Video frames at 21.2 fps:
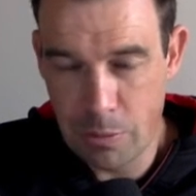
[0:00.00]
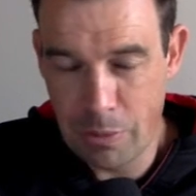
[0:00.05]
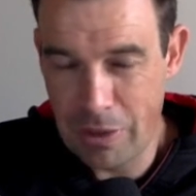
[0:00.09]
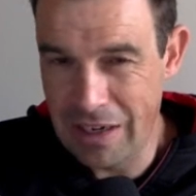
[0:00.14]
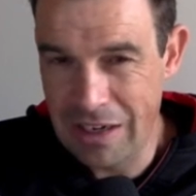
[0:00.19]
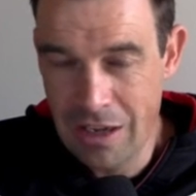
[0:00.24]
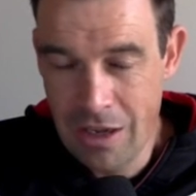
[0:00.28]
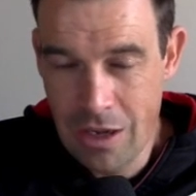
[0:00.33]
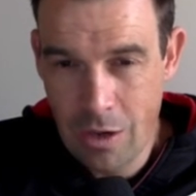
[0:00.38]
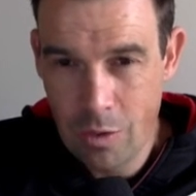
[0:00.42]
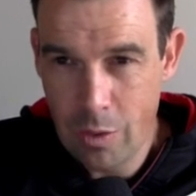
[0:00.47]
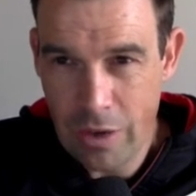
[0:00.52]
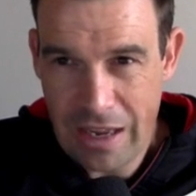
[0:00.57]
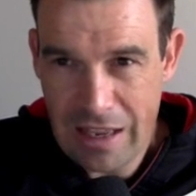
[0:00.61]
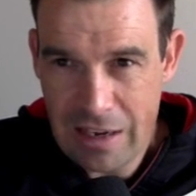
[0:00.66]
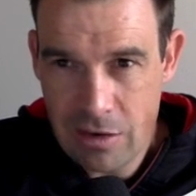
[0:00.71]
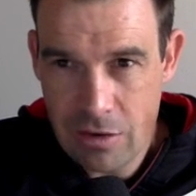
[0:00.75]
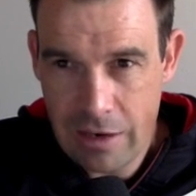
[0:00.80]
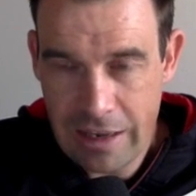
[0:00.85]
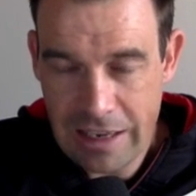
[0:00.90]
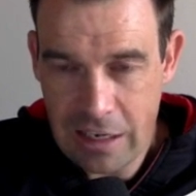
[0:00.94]
But what I
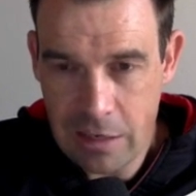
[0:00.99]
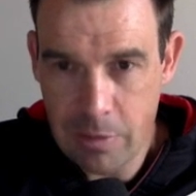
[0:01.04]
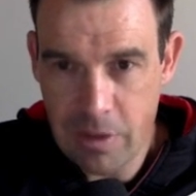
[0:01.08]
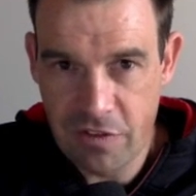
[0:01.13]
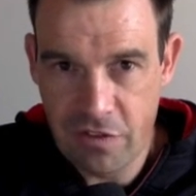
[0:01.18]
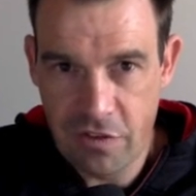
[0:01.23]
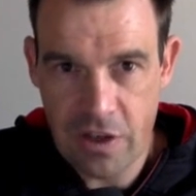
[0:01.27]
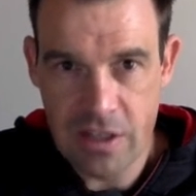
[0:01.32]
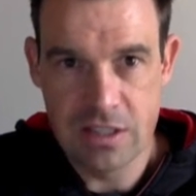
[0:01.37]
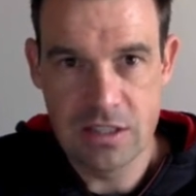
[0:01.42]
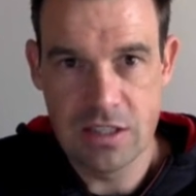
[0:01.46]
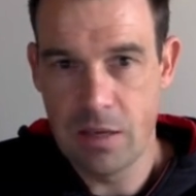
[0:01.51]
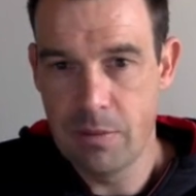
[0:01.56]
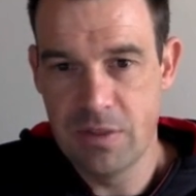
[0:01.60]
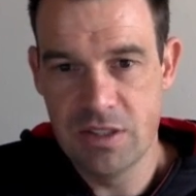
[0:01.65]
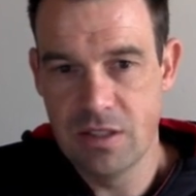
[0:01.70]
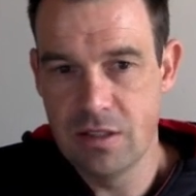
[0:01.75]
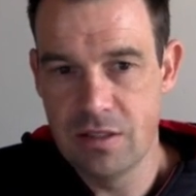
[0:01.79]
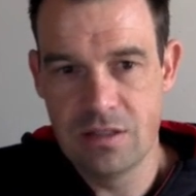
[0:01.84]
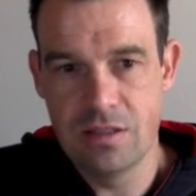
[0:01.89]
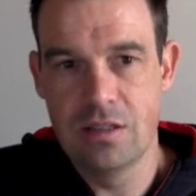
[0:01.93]
don't like about FaceTime
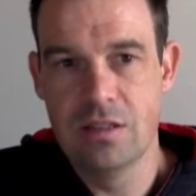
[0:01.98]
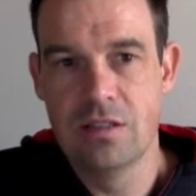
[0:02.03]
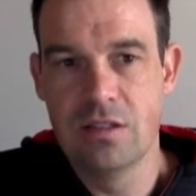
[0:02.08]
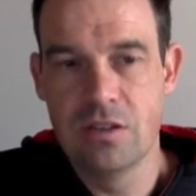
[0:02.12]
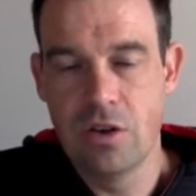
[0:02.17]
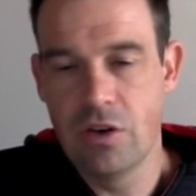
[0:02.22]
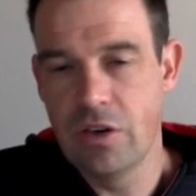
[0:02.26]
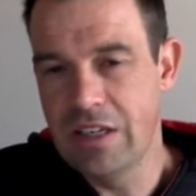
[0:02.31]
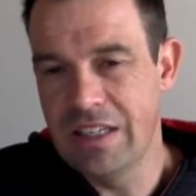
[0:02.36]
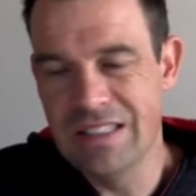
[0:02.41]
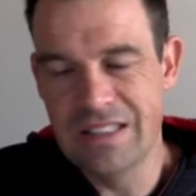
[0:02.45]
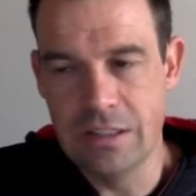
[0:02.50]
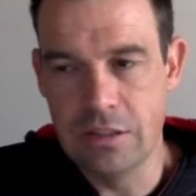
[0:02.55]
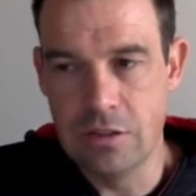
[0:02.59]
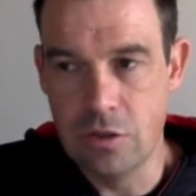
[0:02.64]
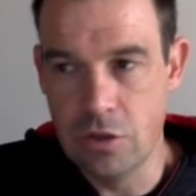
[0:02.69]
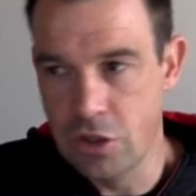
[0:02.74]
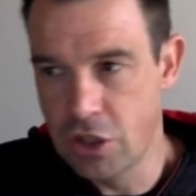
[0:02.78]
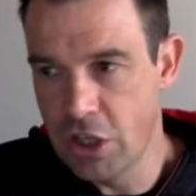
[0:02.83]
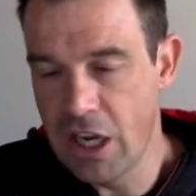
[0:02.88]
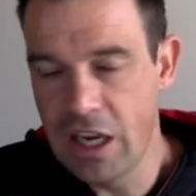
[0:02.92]
is it's not easy
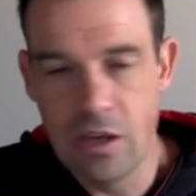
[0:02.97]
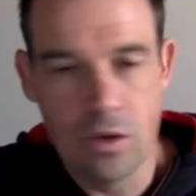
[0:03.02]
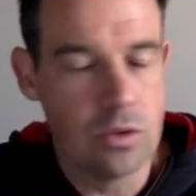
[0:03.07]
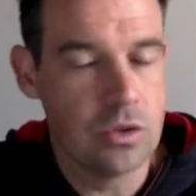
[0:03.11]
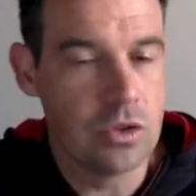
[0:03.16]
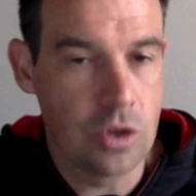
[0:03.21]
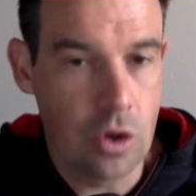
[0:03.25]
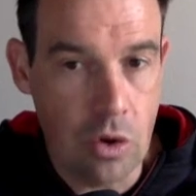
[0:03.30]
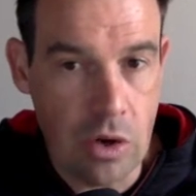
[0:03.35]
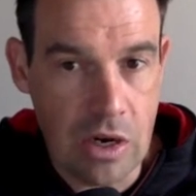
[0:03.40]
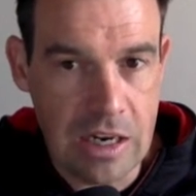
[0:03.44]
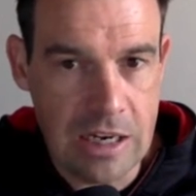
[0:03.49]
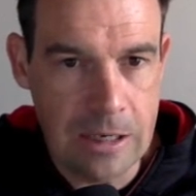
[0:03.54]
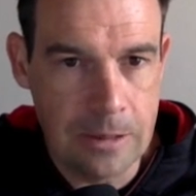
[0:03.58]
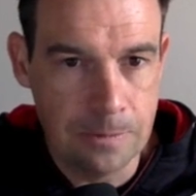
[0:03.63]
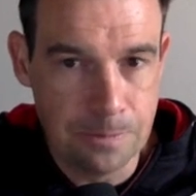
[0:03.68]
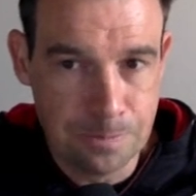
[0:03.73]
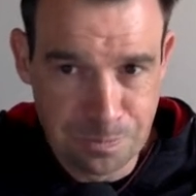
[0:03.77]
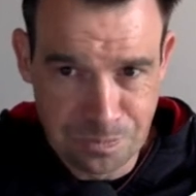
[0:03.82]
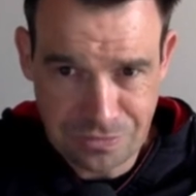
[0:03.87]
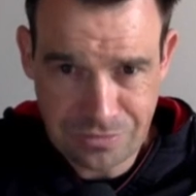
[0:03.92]
to share your screen,